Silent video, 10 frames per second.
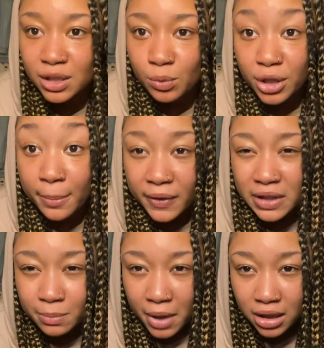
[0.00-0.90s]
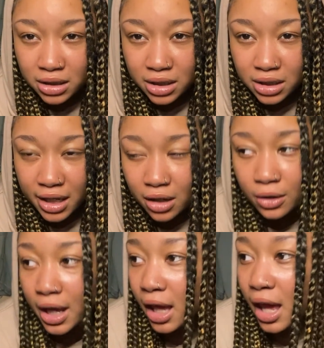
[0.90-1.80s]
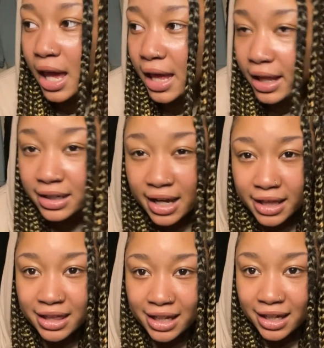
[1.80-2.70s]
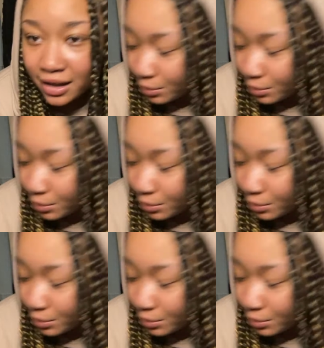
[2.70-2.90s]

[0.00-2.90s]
somewhere to put these boxes now. And I think I'm